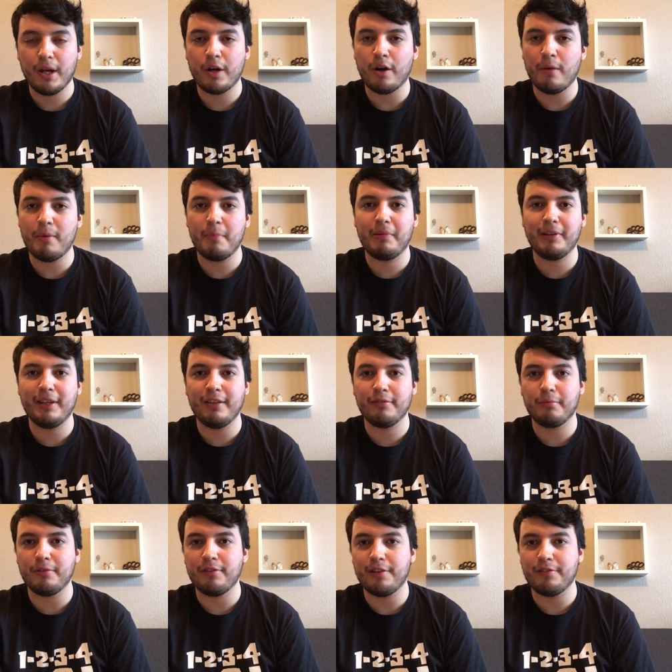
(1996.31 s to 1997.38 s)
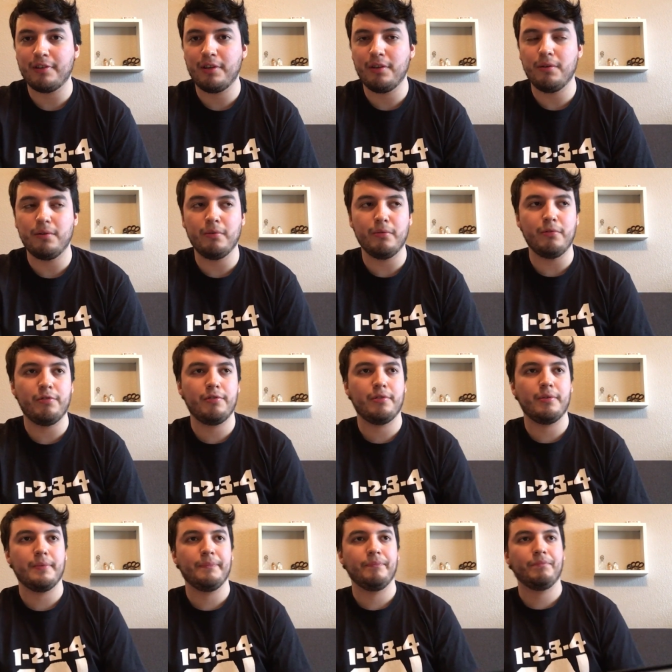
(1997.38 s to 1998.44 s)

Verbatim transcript: "Karma Police," which has a huge